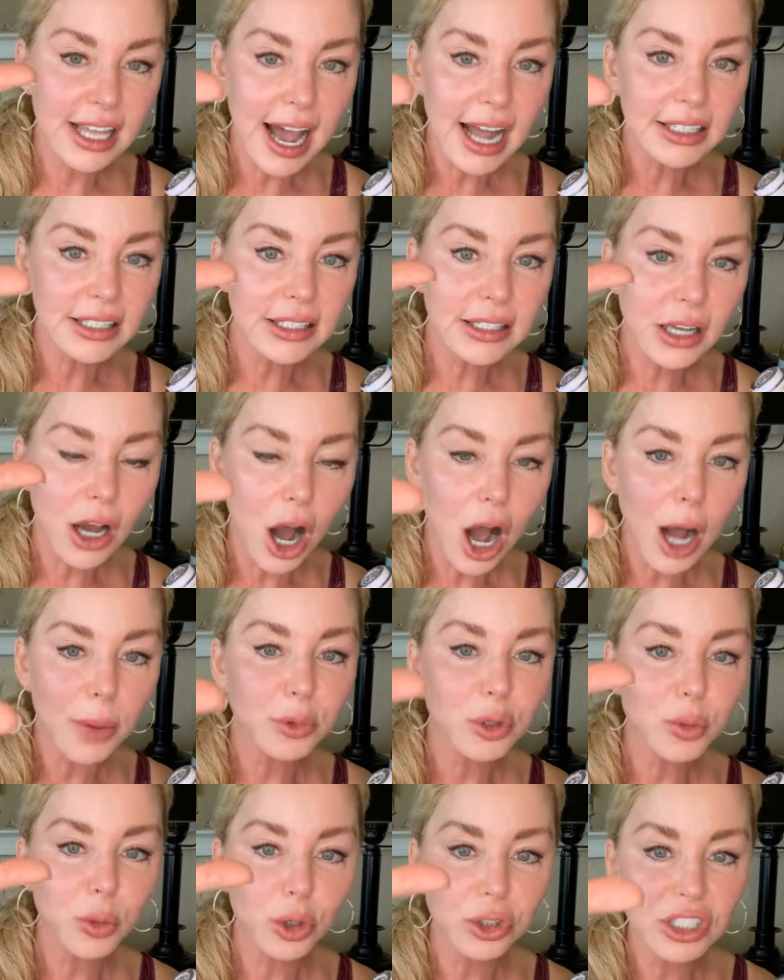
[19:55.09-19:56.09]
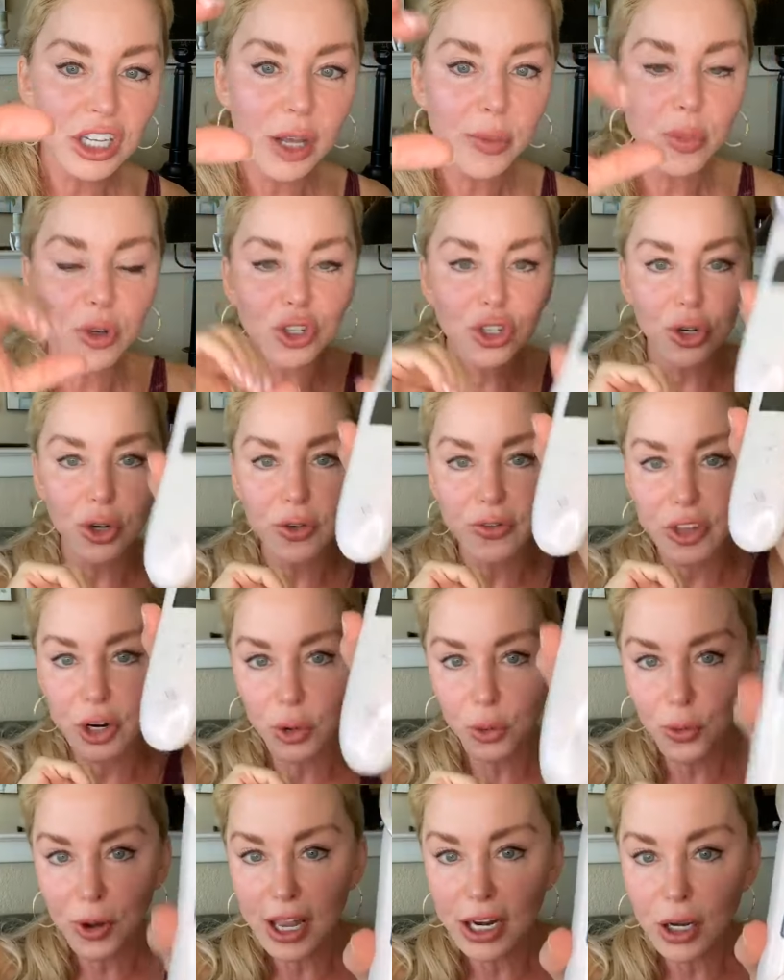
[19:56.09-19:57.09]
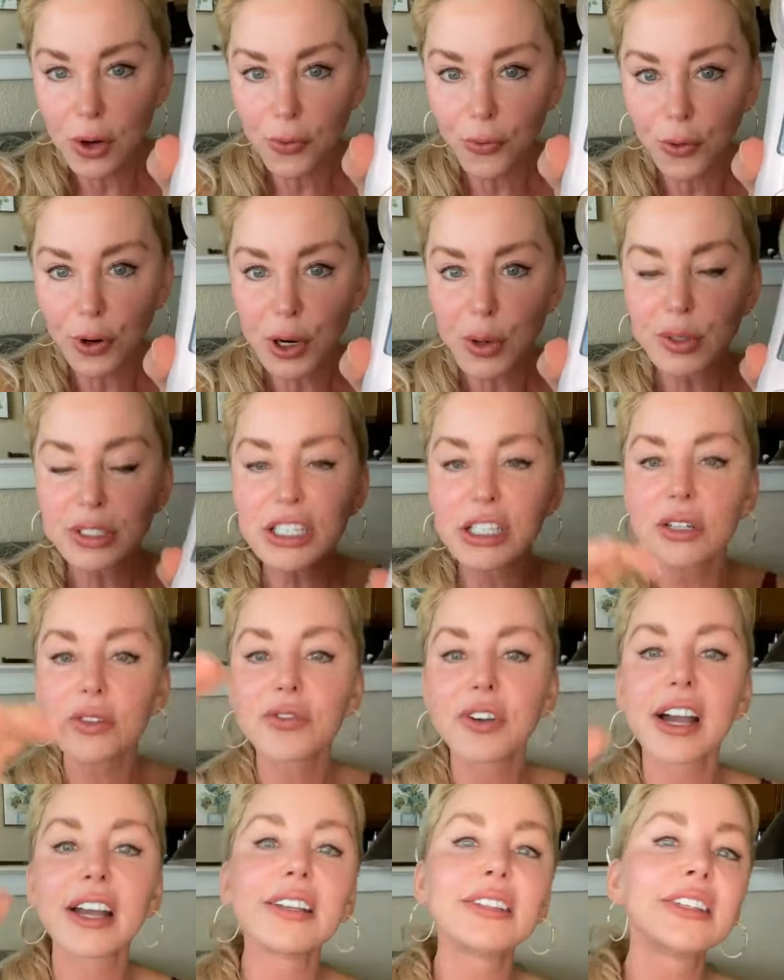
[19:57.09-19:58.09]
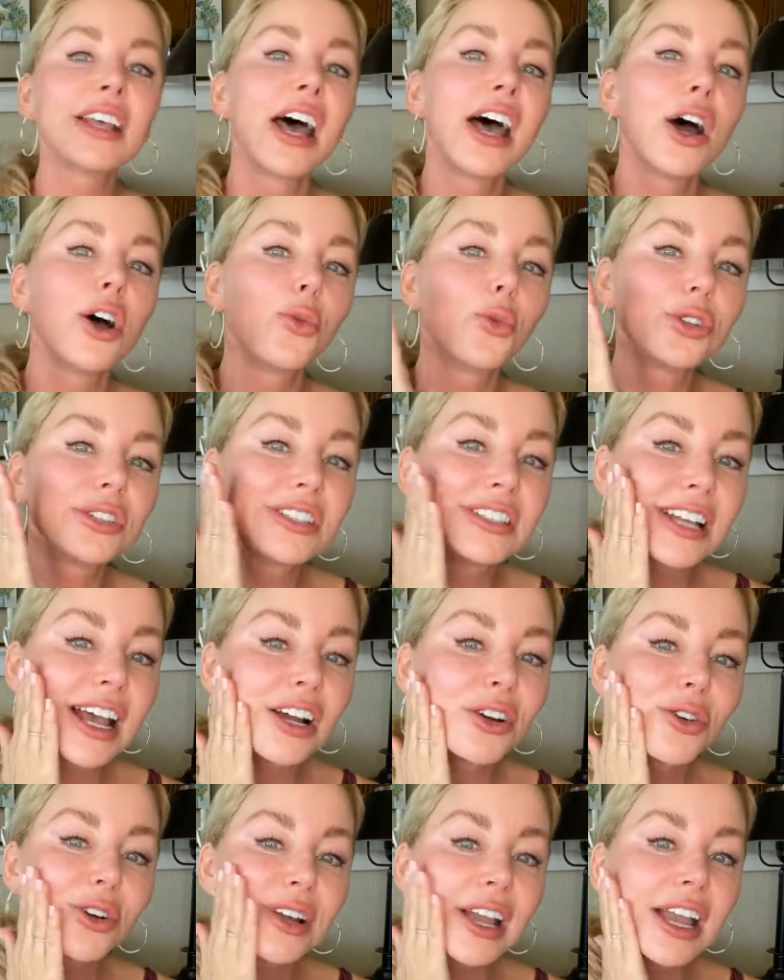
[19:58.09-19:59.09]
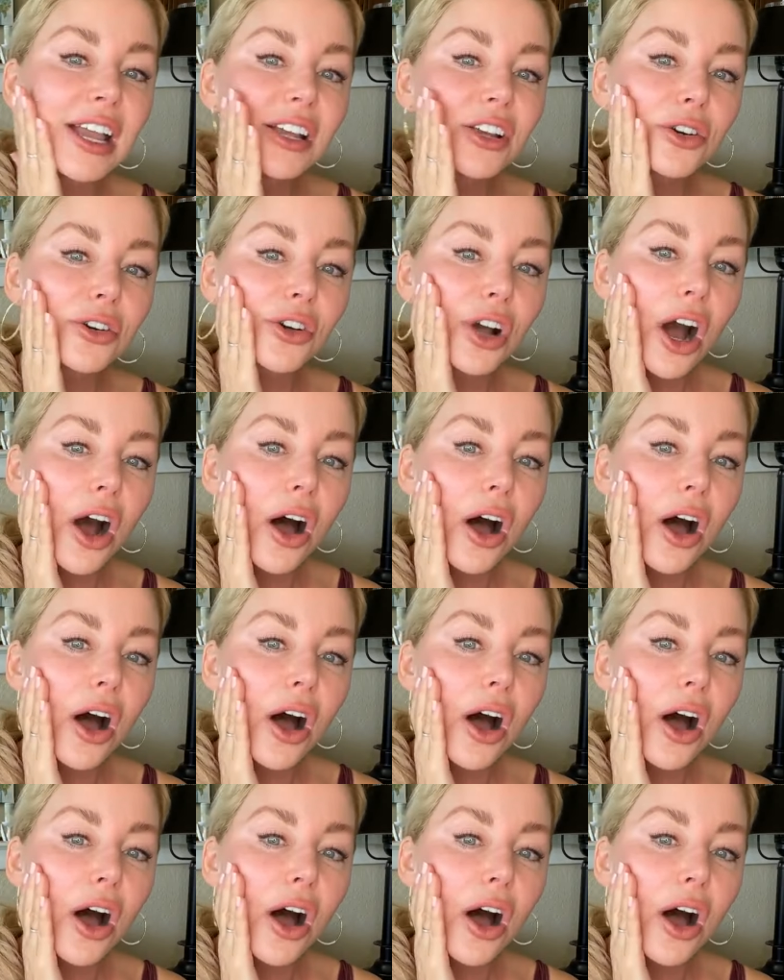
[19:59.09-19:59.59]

That's the optimal temperature that a radio frequency device will degrade your